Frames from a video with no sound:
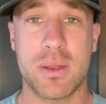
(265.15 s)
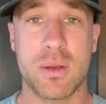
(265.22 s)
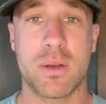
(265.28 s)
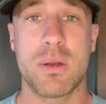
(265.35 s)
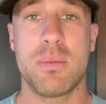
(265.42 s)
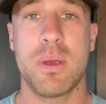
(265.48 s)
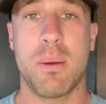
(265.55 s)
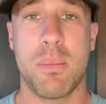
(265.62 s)
There
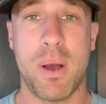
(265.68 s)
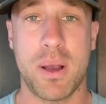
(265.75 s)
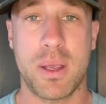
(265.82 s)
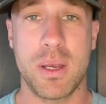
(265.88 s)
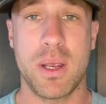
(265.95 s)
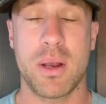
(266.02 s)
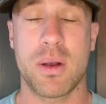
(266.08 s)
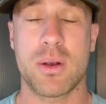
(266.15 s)
could be a buck
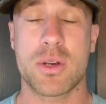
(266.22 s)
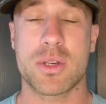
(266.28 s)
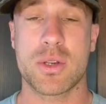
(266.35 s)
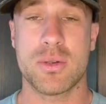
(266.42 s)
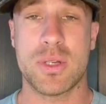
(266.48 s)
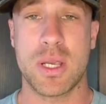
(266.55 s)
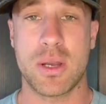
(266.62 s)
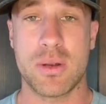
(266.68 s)
in here.
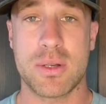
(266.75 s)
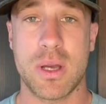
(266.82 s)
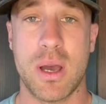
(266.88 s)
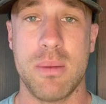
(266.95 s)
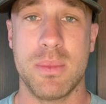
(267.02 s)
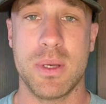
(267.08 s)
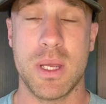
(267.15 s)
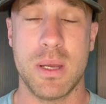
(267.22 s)
So take your
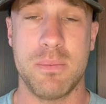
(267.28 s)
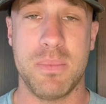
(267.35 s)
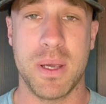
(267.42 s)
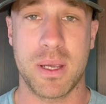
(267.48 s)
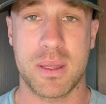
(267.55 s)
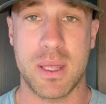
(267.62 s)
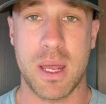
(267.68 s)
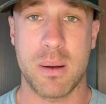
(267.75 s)
time and
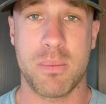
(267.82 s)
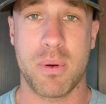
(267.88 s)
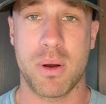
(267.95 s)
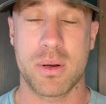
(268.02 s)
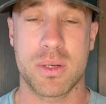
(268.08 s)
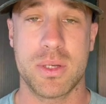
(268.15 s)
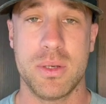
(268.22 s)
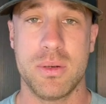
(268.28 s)
pick that
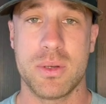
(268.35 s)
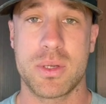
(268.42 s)
apart too.